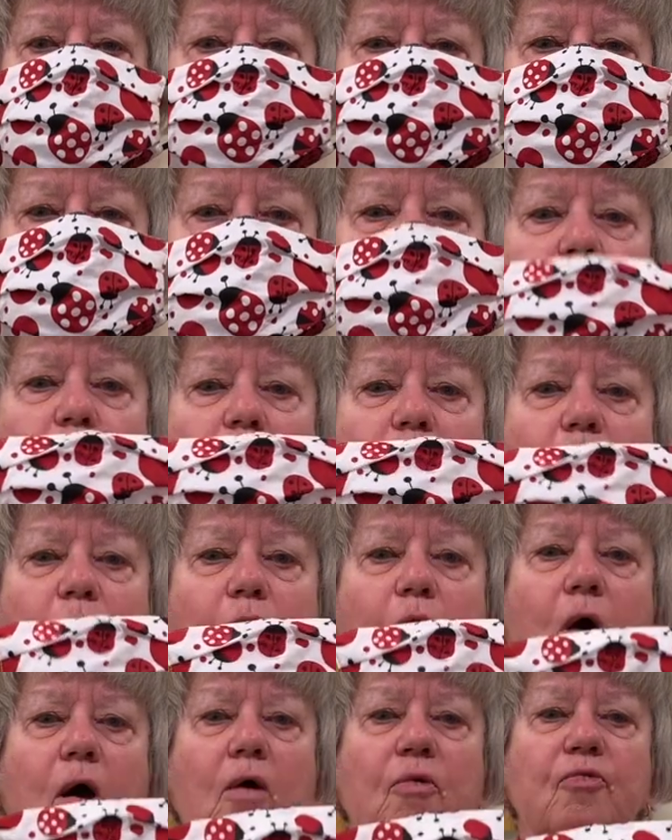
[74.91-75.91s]
and pull
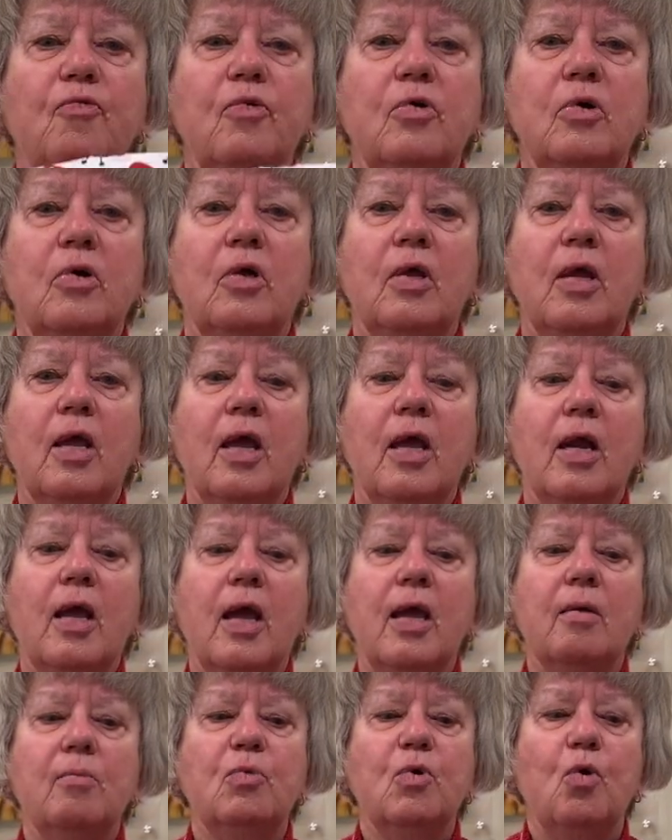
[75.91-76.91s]
it off. And I
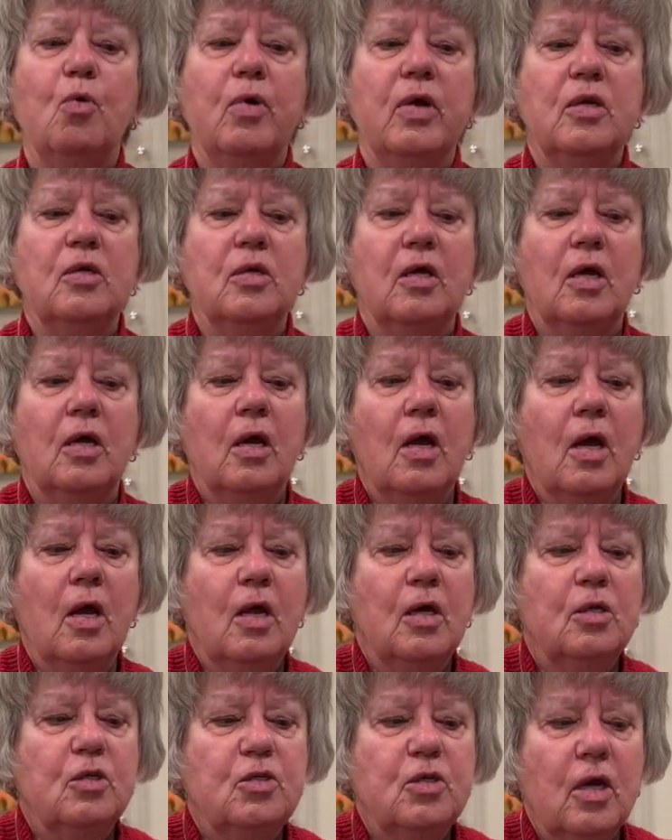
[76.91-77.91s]
am going to
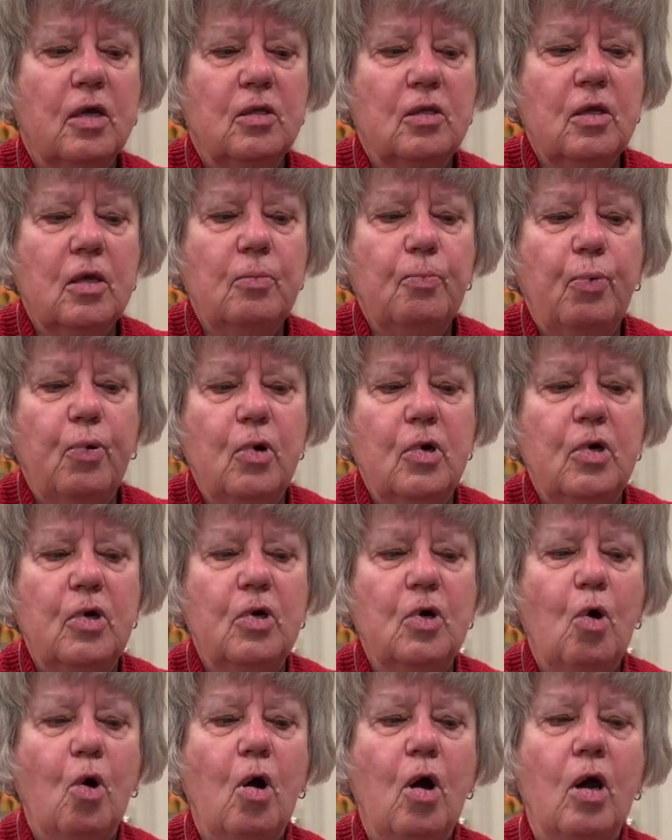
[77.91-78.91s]
gently put
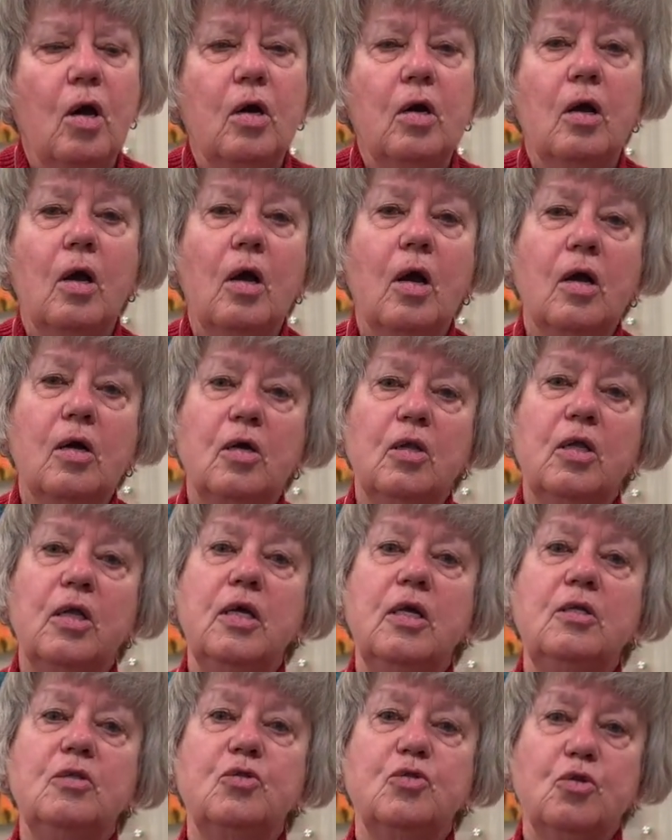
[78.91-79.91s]
it on a
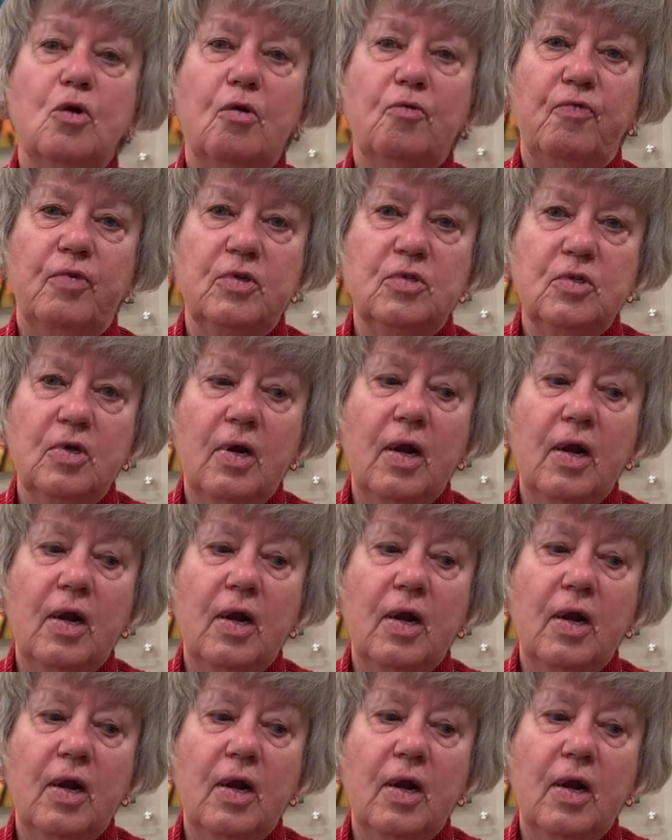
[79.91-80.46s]
clean surface.